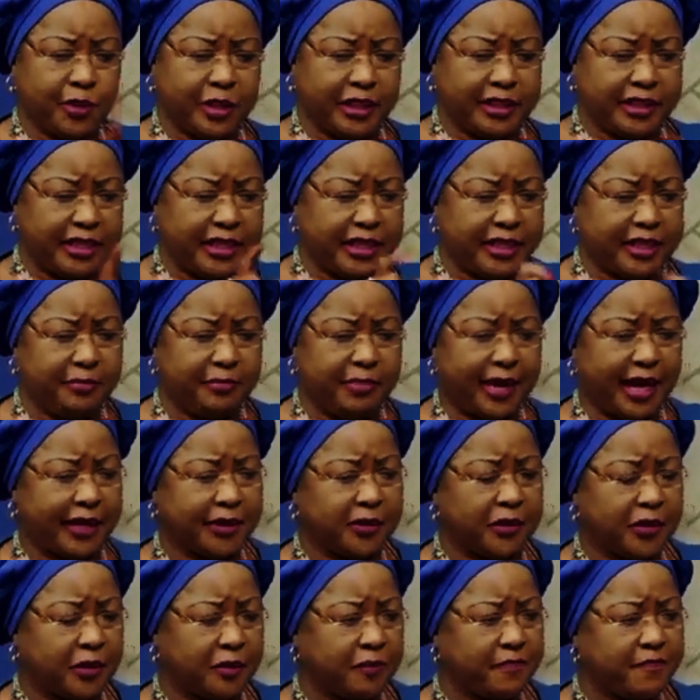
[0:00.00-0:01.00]
Points at the
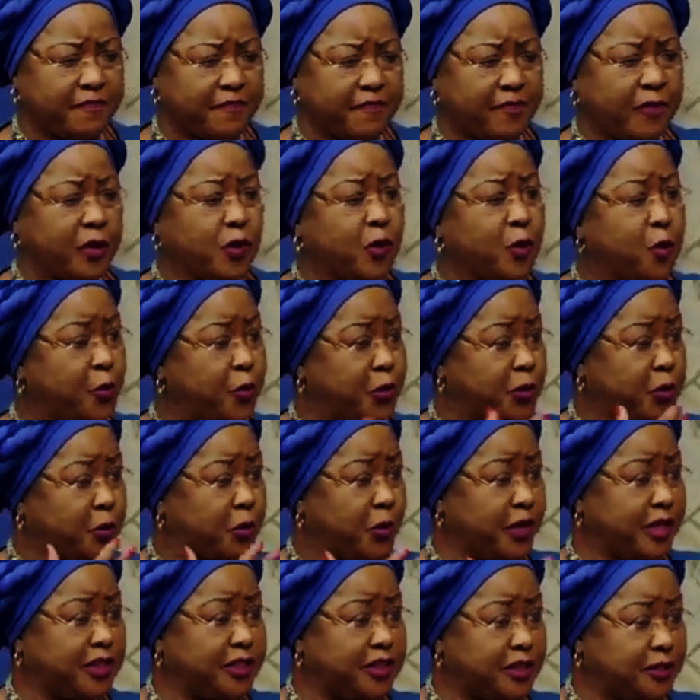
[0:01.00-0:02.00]
black doll.
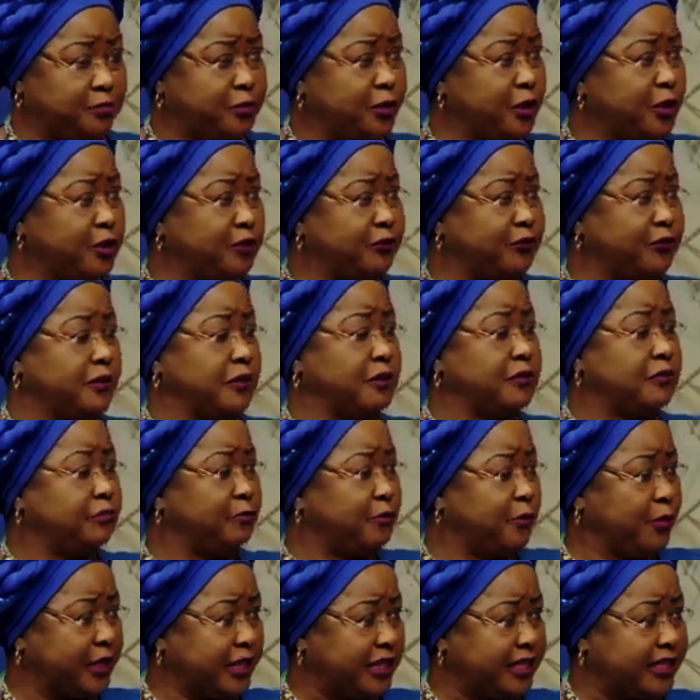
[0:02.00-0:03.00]
Which one is beautiful?
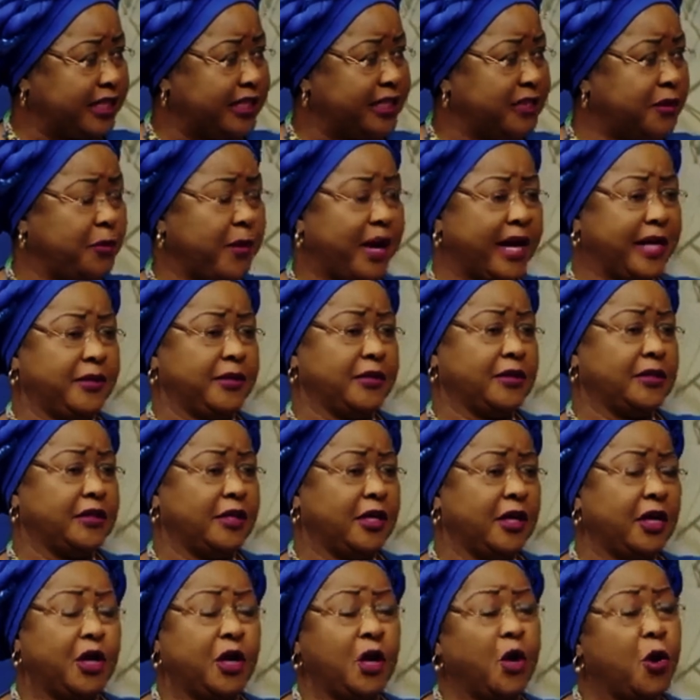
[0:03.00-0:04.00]
Points at the white doll.
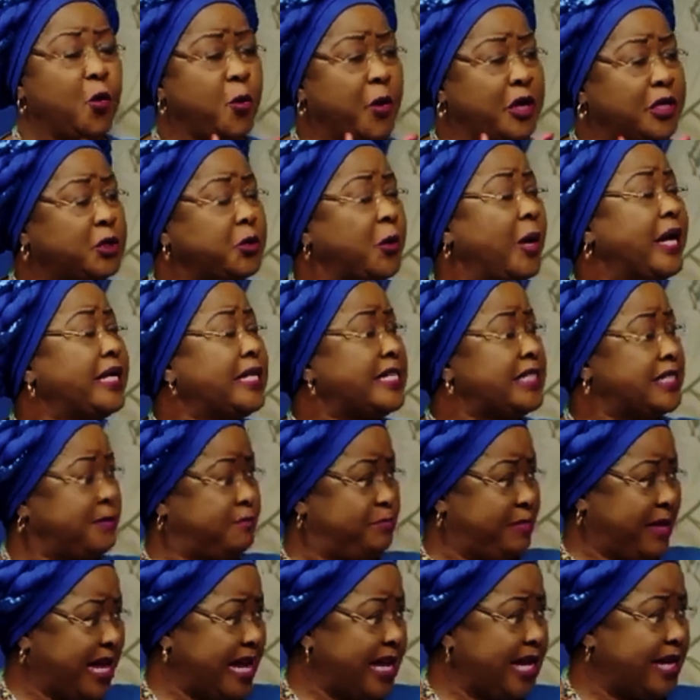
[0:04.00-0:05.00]
Which one
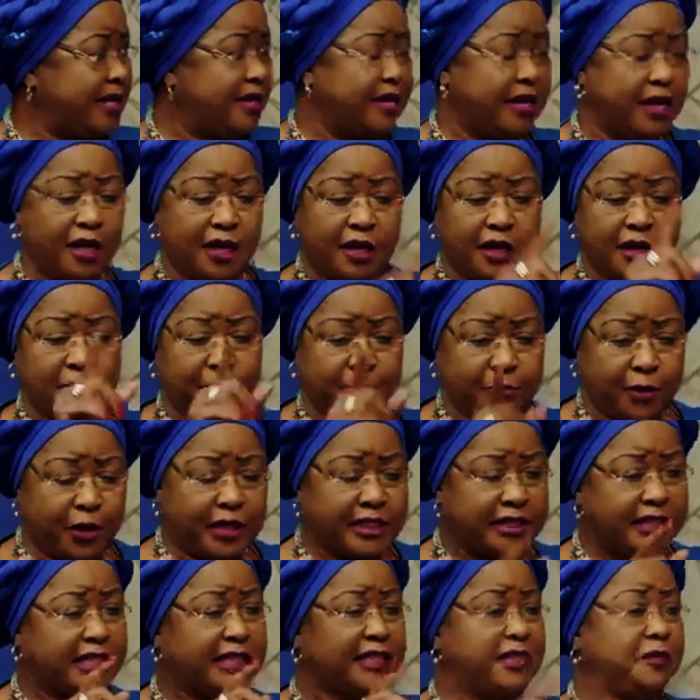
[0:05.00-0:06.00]
is mean?
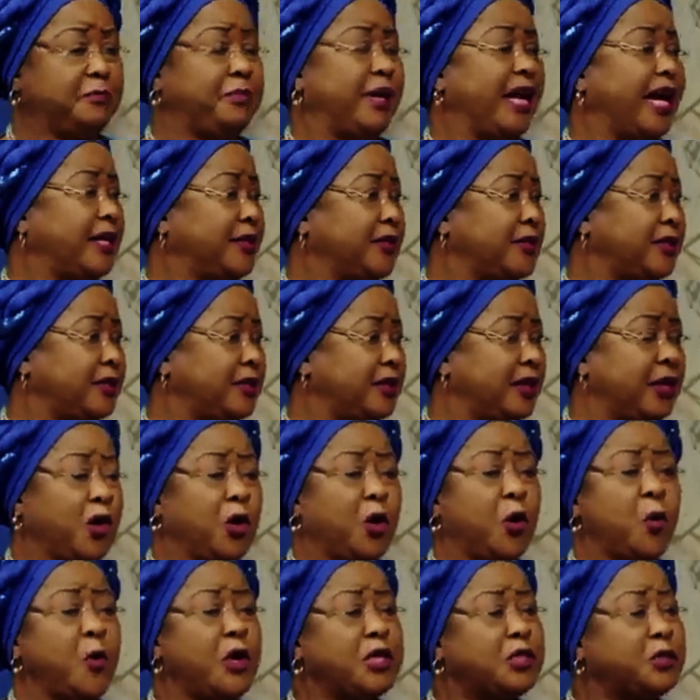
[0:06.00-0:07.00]
Points at the black doll.
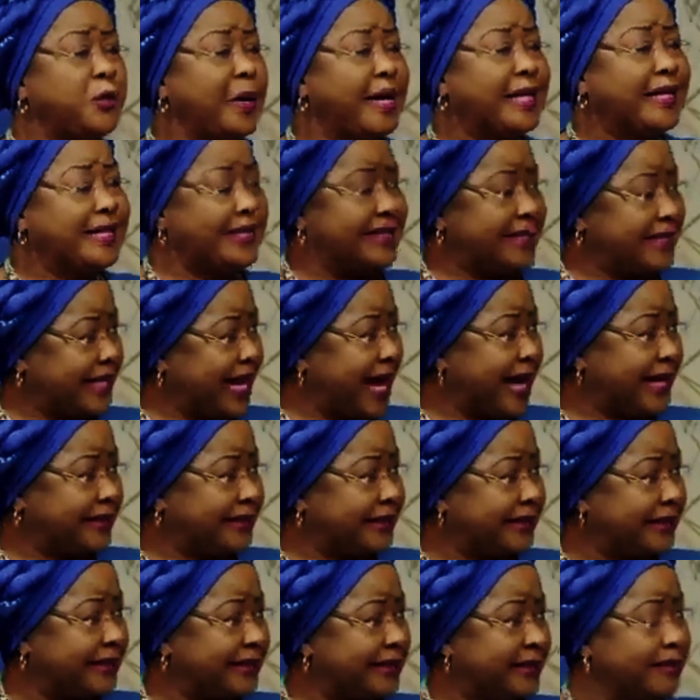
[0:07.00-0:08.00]
Which one is
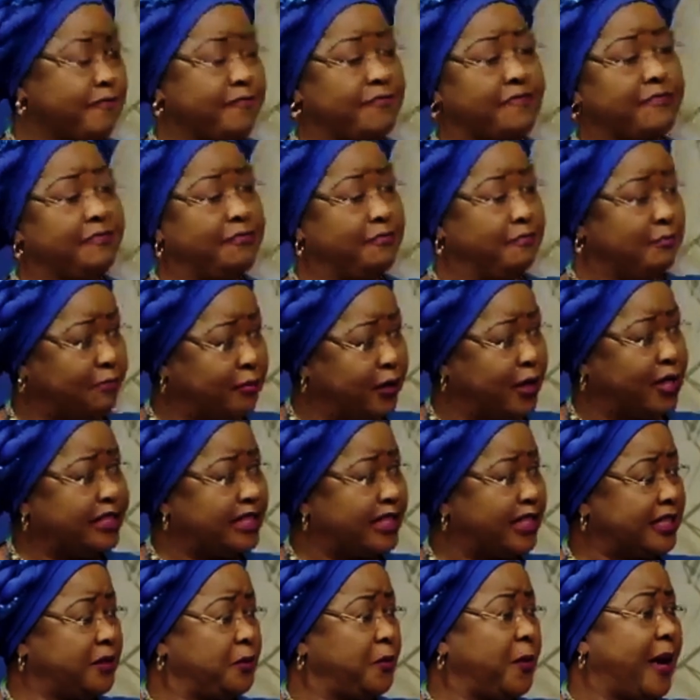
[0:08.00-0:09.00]
nice?
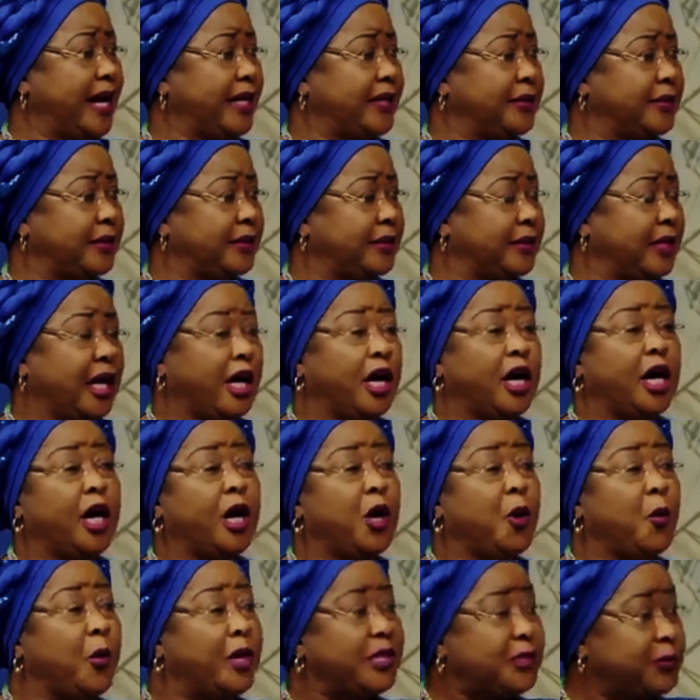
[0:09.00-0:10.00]
Points at the white doll.
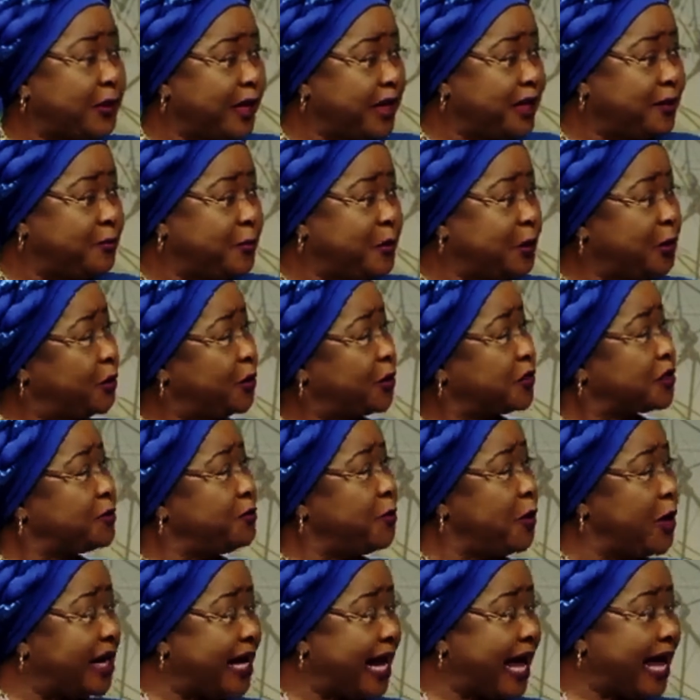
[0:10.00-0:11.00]
Which one
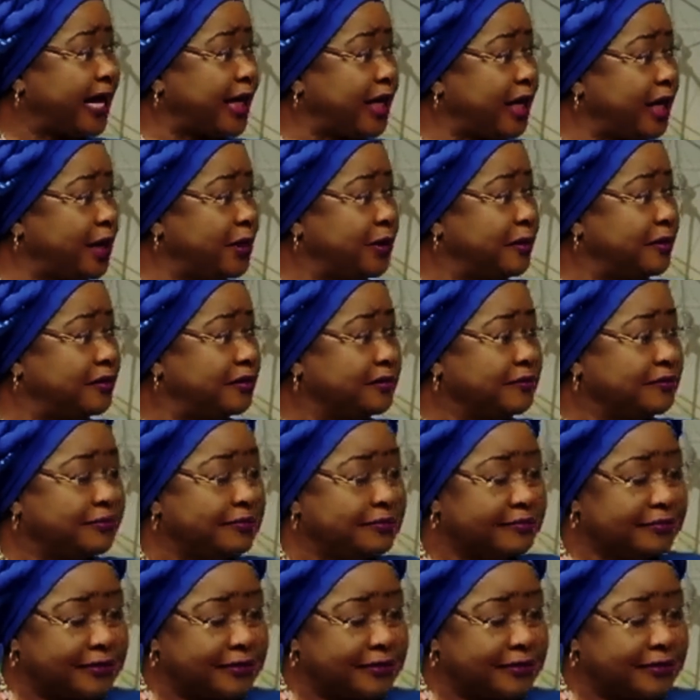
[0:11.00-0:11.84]
looks more like you?